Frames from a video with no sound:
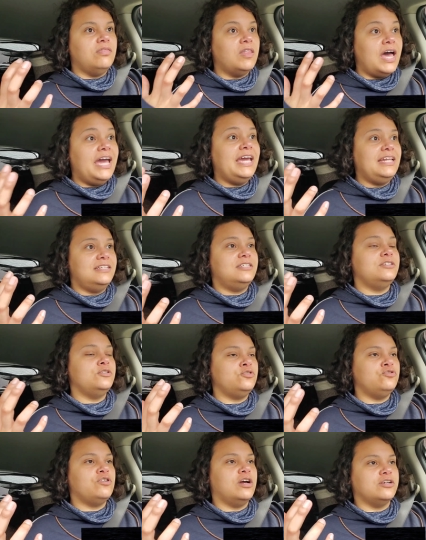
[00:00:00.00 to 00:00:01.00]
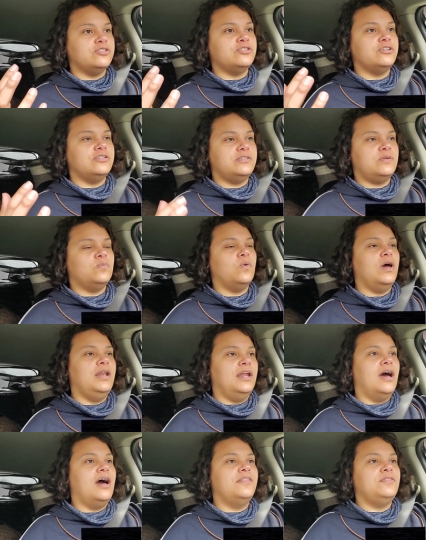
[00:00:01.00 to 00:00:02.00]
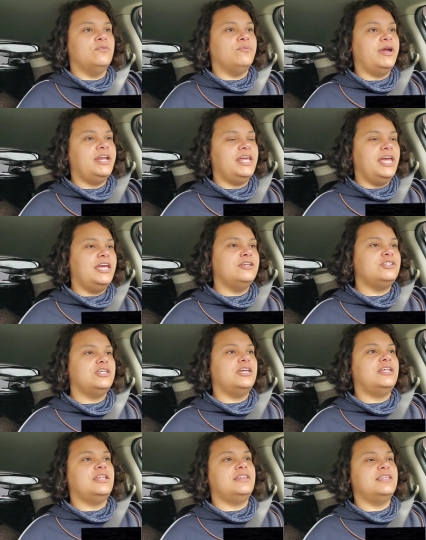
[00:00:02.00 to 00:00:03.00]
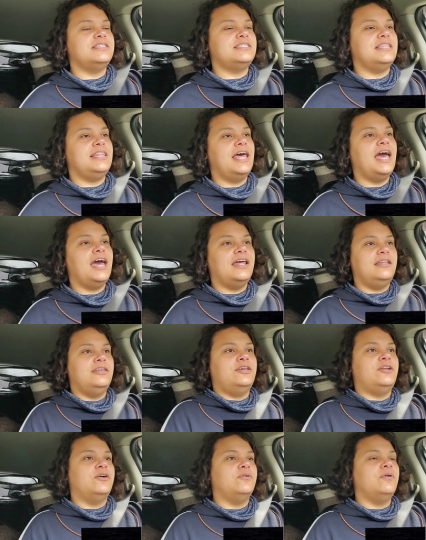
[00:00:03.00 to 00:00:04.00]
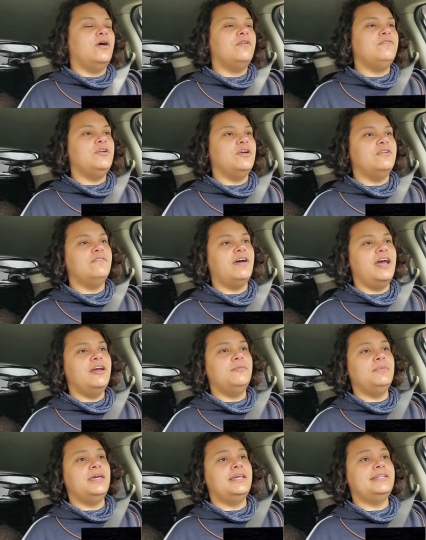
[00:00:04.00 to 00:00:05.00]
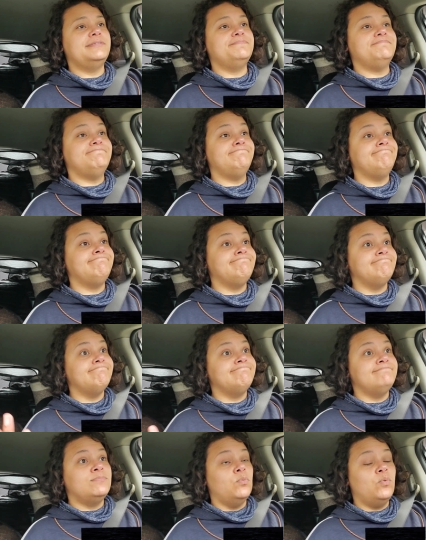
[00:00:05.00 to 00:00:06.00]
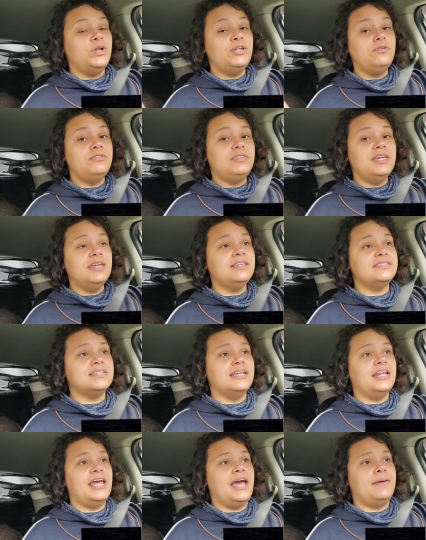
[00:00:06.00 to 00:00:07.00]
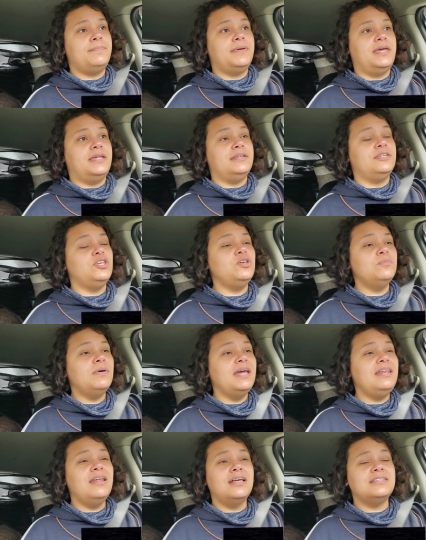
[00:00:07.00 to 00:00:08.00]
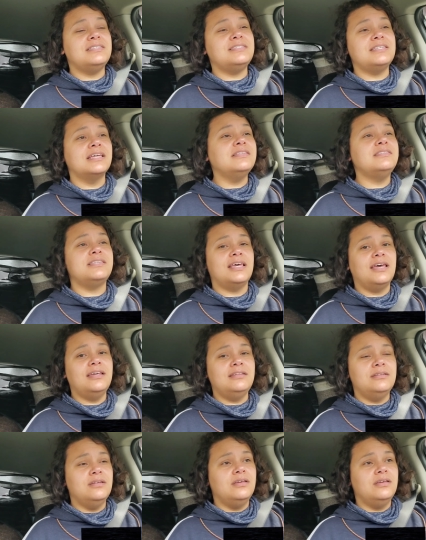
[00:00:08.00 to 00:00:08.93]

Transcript: light structures and whatnot, the radiation and this and that, you know, of your environment, what do you think is going to happen? You might not sense it.